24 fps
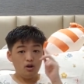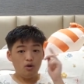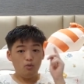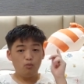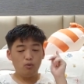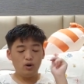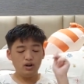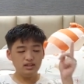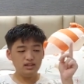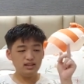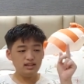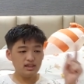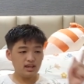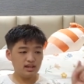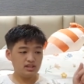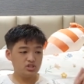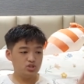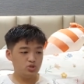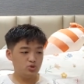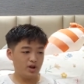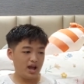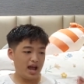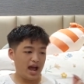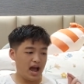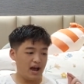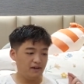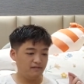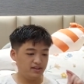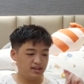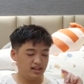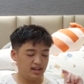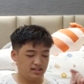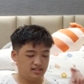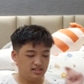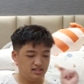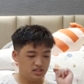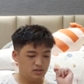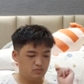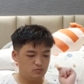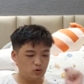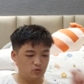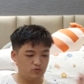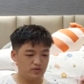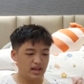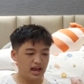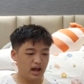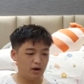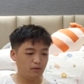One thing that I do have against this
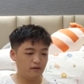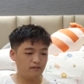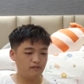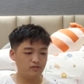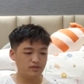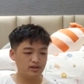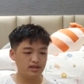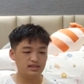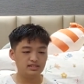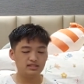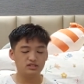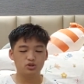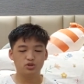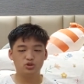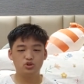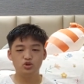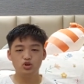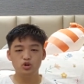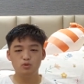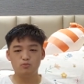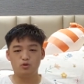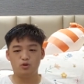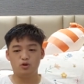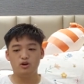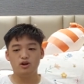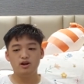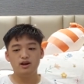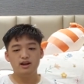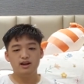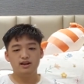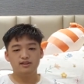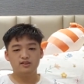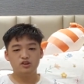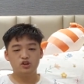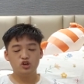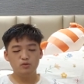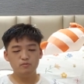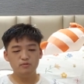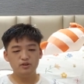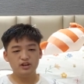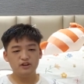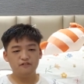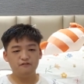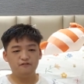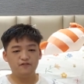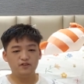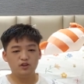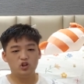movie, however, is the humor. The humor
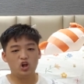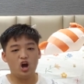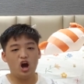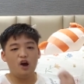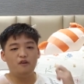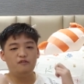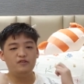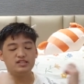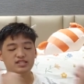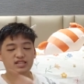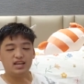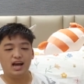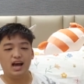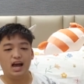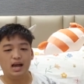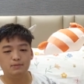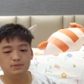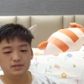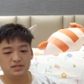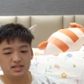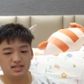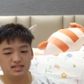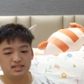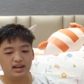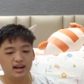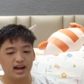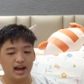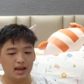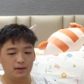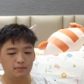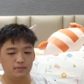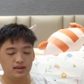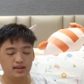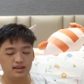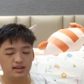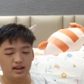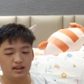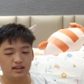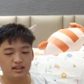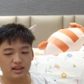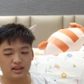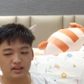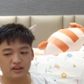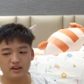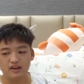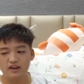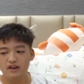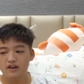can feel off at times, and the timing can,
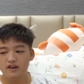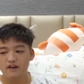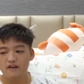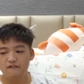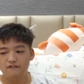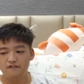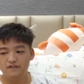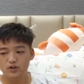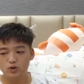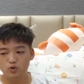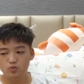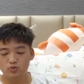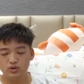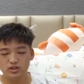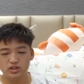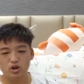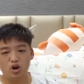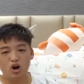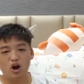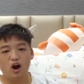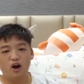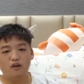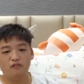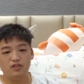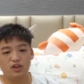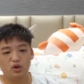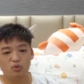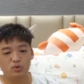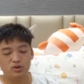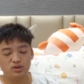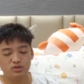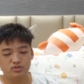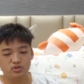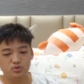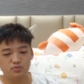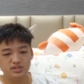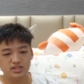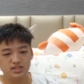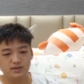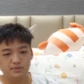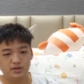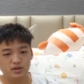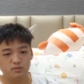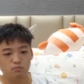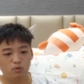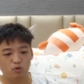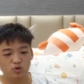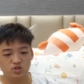feel really off. Like, when you're doing
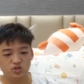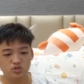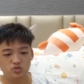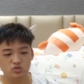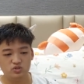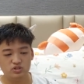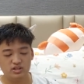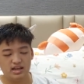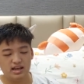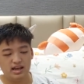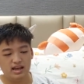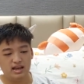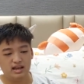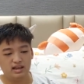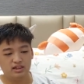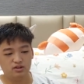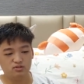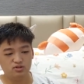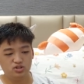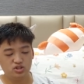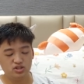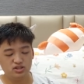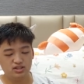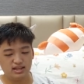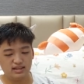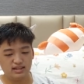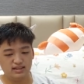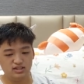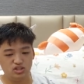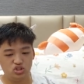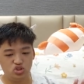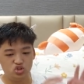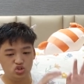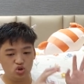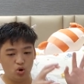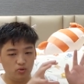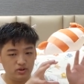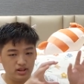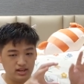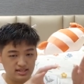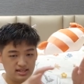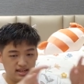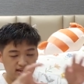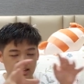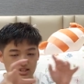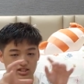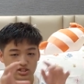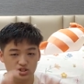something emotional, there's just, this joke that's,
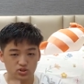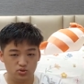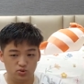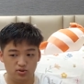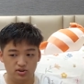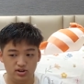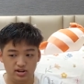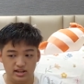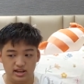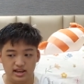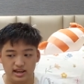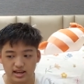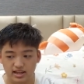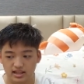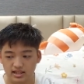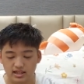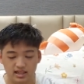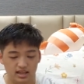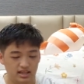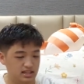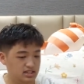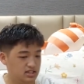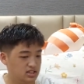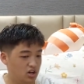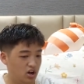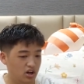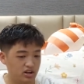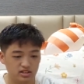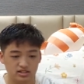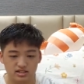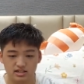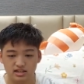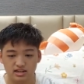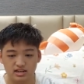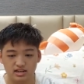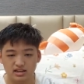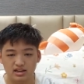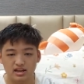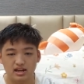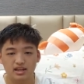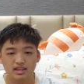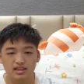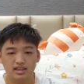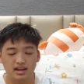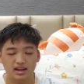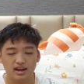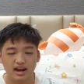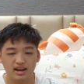inserted in that is honestly,
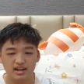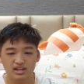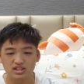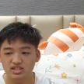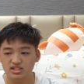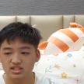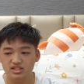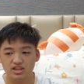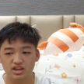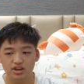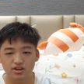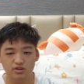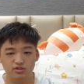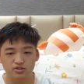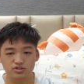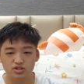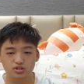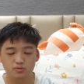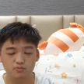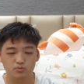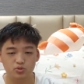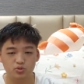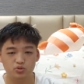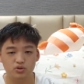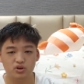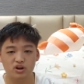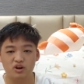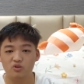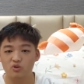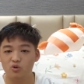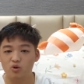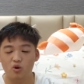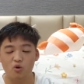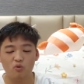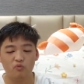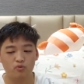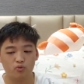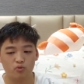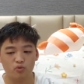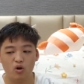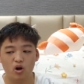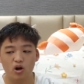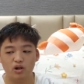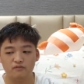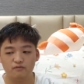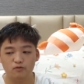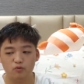that kind of just kills the mood overall